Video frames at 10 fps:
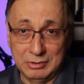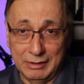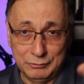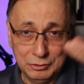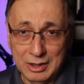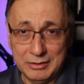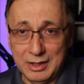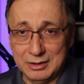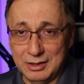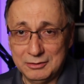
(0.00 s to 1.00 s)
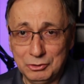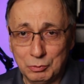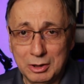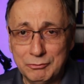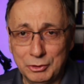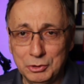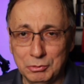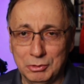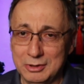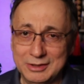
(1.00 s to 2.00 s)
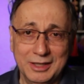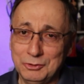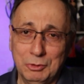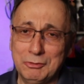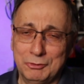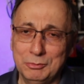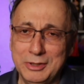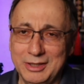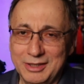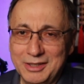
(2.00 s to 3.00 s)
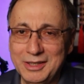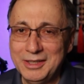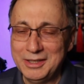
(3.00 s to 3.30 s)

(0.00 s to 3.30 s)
Have you done that? Does it work for you? It doesn't work for me.